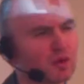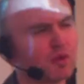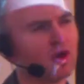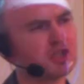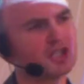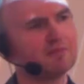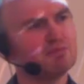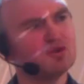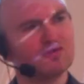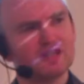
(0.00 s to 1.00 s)
you were watching a
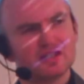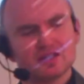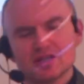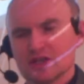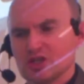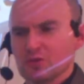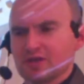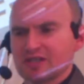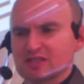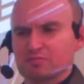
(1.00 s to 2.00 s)
movie, you
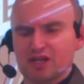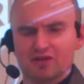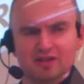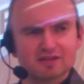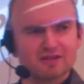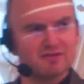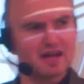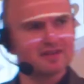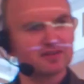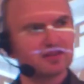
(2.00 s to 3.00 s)
would experience
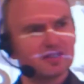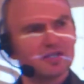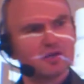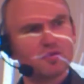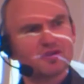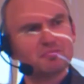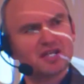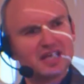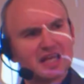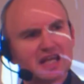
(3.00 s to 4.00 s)
events with a
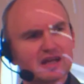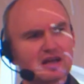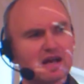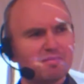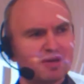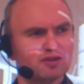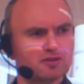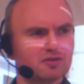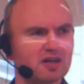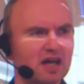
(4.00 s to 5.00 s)
beginning, a
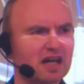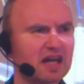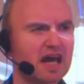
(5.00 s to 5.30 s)
middle, and an